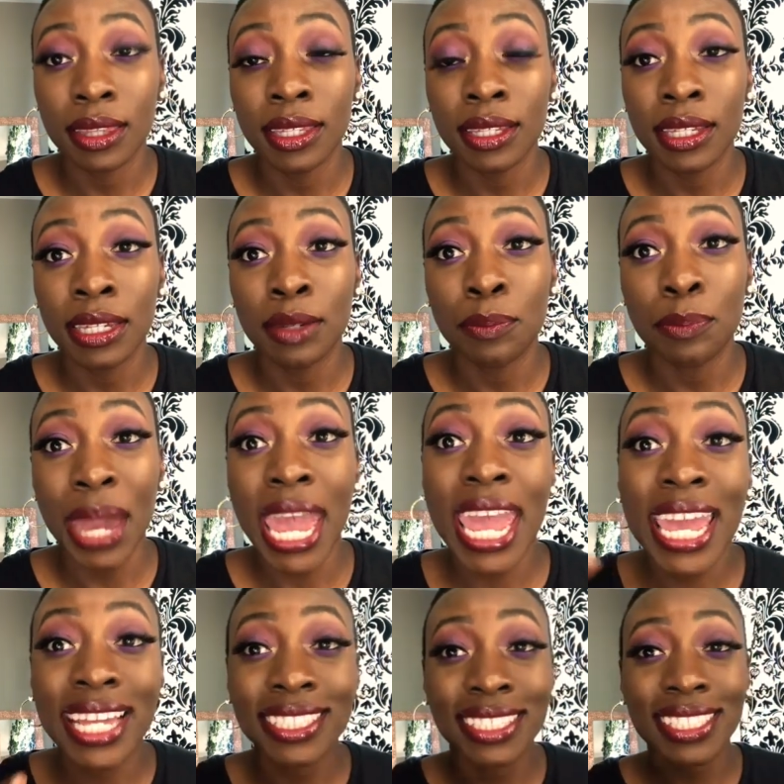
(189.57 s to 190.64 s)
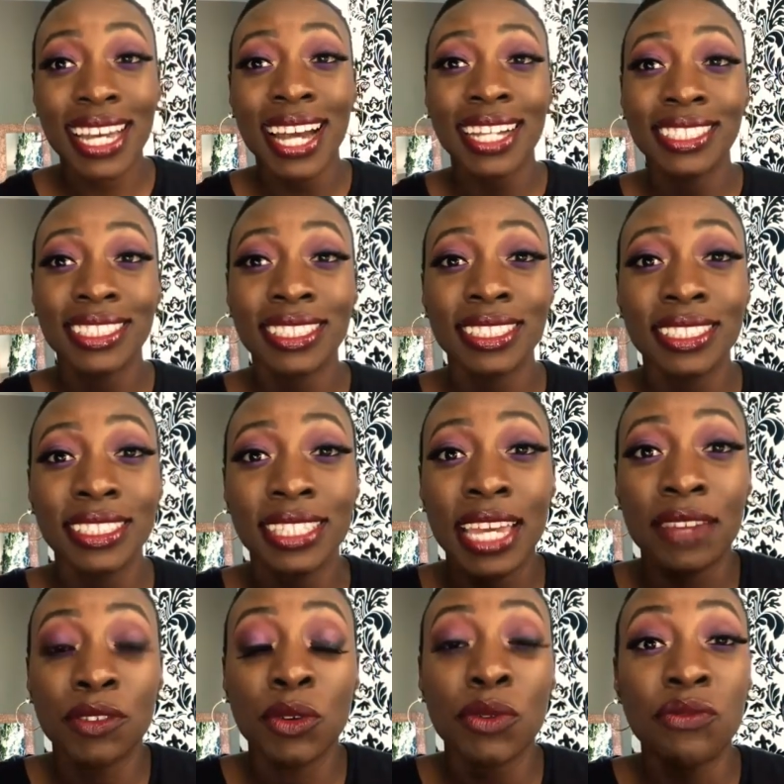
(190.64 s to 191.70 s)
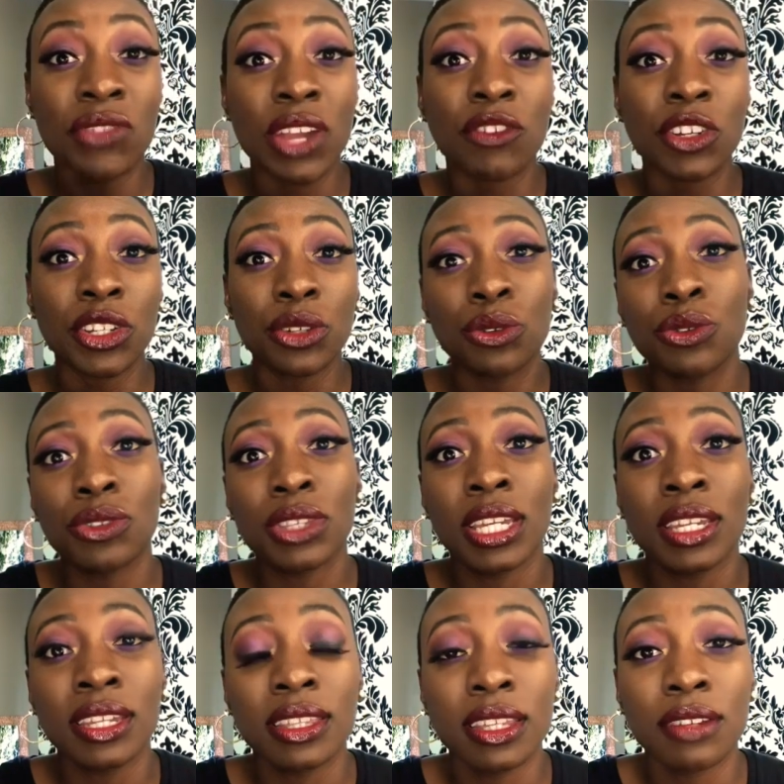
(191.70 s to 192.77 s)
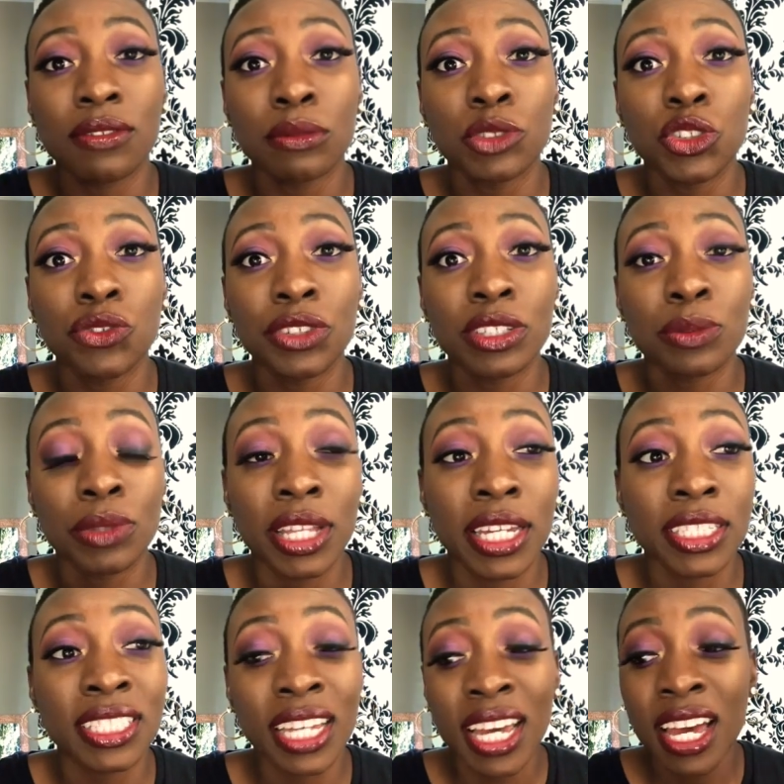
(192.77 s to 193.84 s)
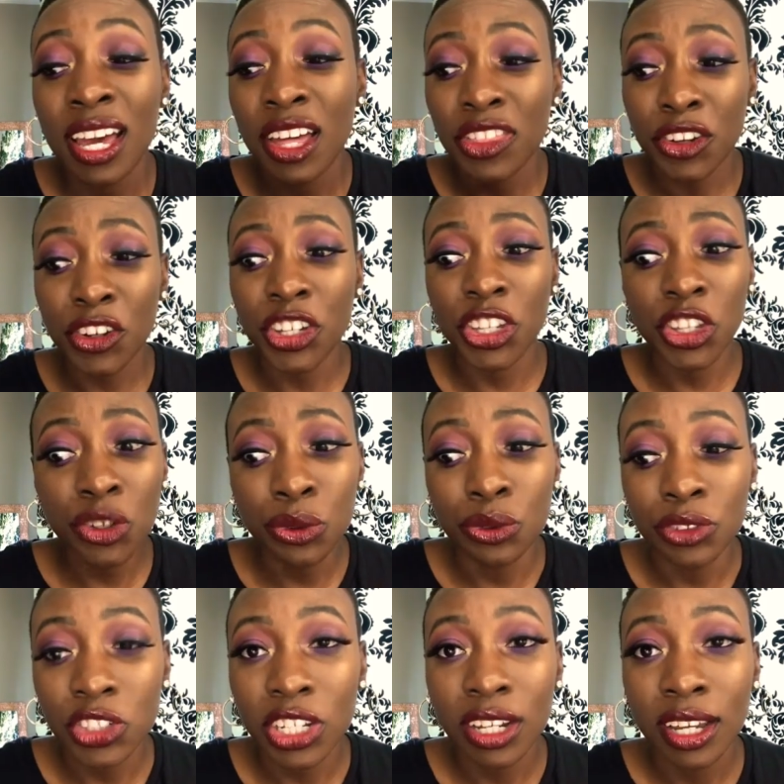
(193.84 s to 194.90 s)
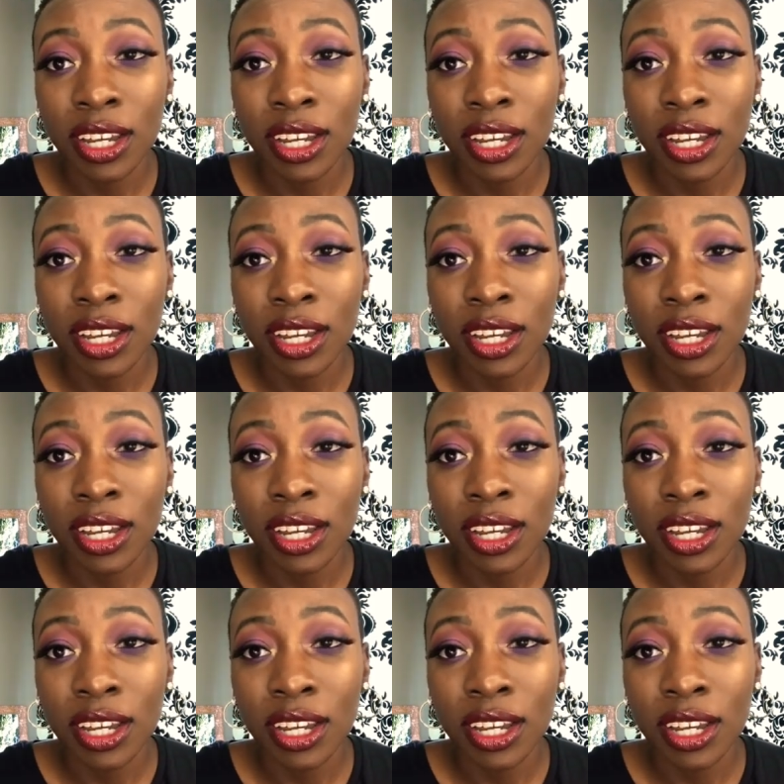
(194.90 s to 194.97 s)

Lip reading: The pan sizes, if you've never used anything from Juvia's Place, they're huge.